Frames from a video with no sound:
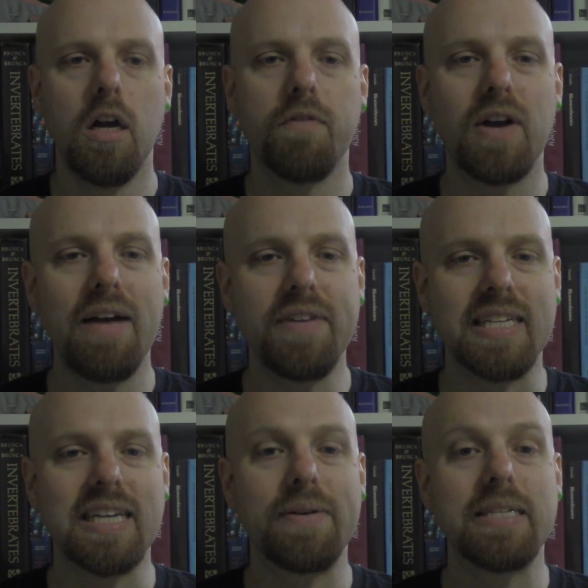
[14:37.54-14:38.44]
For
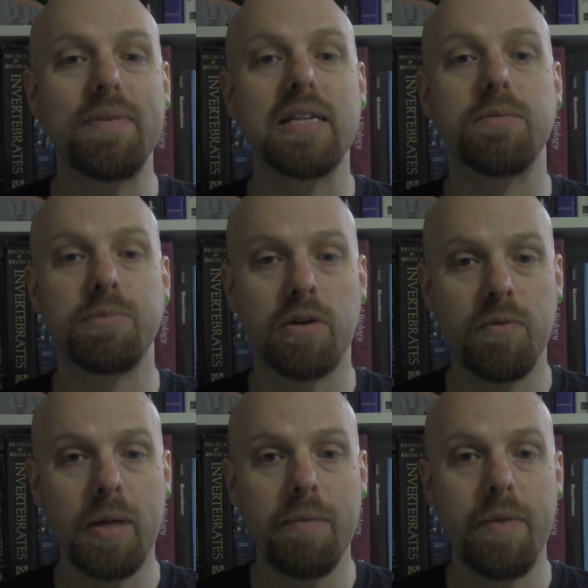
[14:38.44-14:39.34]
evidence, I would need something that is
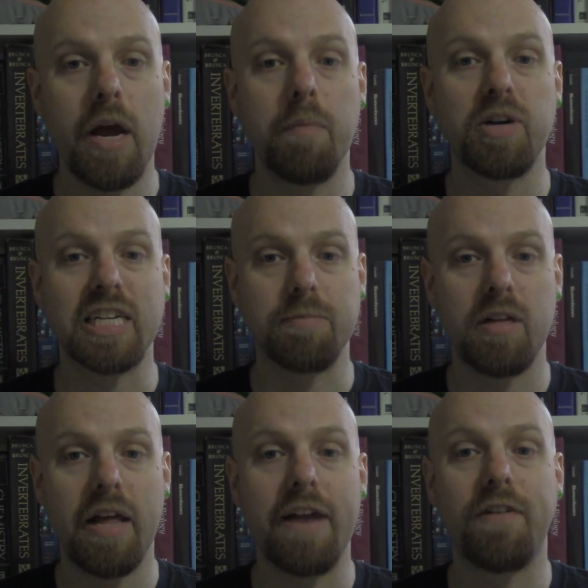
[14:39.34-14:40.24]
observable,
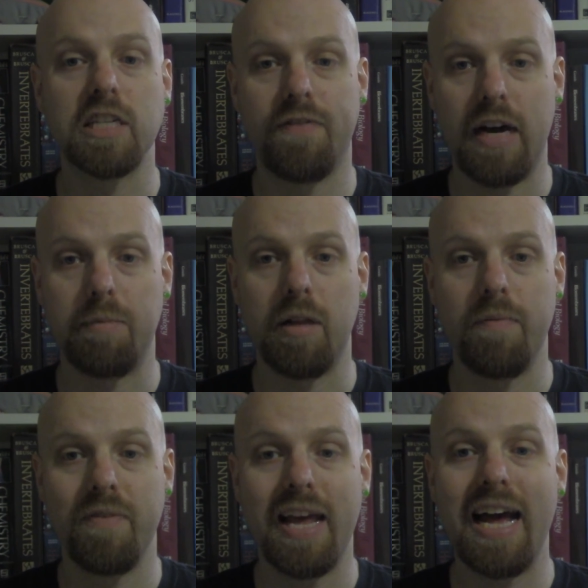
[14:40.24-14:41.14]
predictable, and falsifiable.
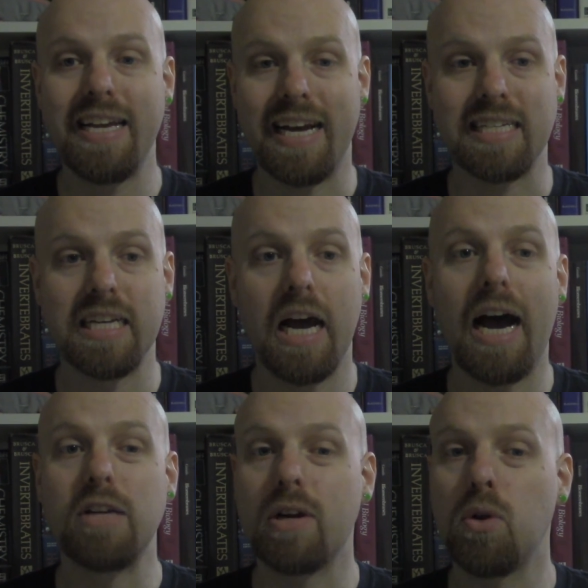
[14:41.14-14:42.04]
And yes,
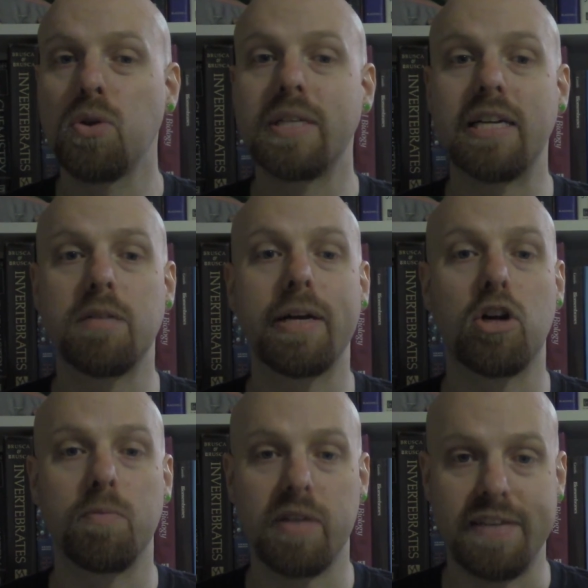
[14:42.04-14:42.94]
I try to hold those standards to my
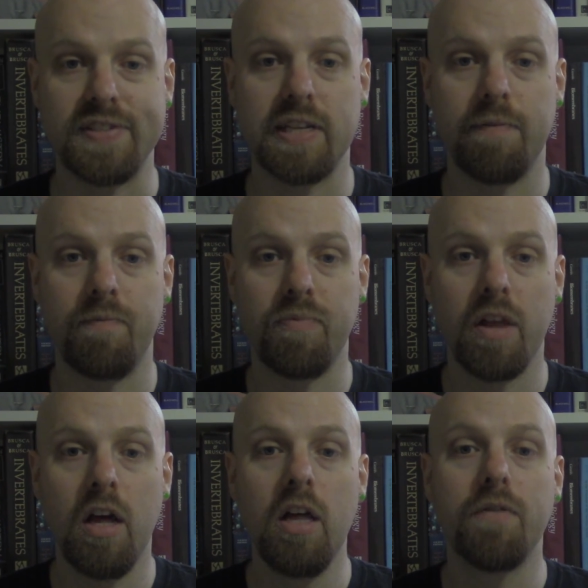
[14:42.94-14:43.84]
current beliefs.
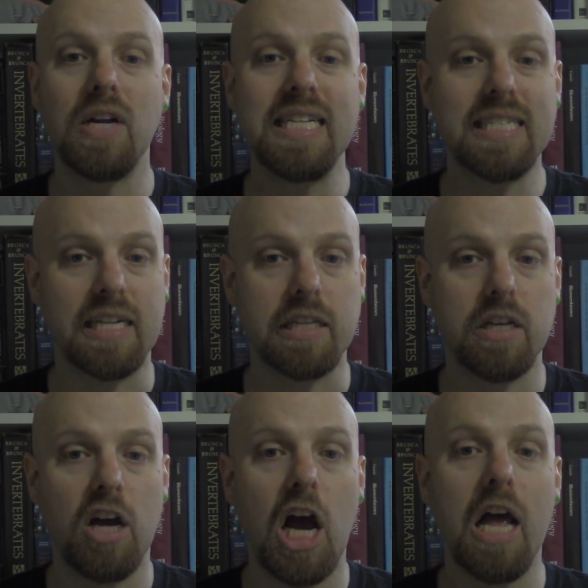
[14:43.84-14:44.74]
For instance,
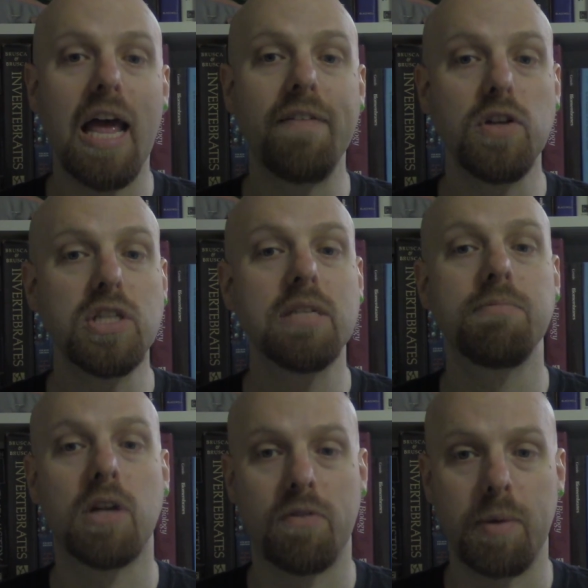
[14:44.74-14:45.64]
evolution is
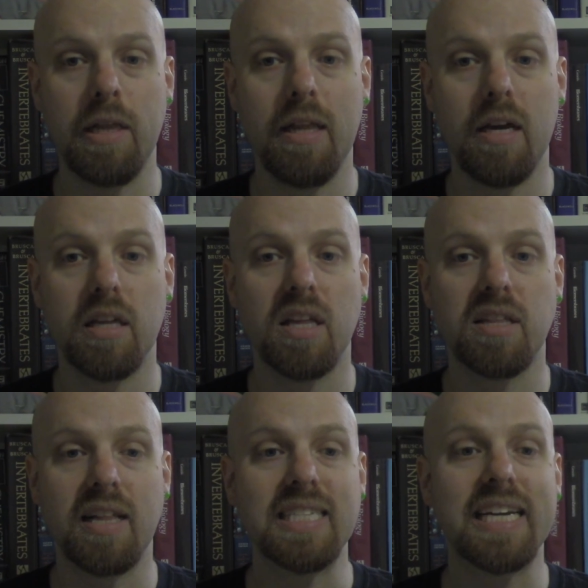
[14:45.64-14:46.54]
observable,
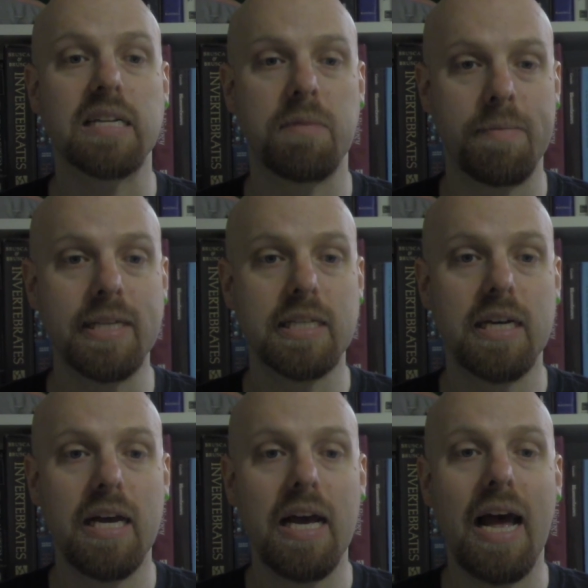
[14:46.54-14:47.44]
the Lenski experiments,
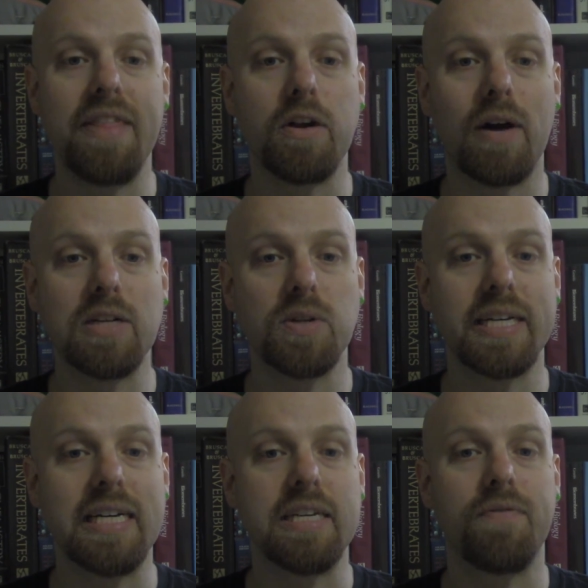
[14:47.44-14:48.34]
and the gradual
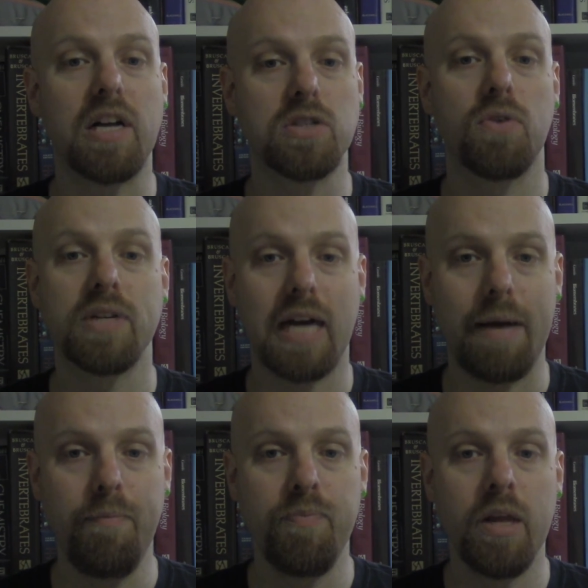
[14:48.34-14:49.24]
change in fossils over time.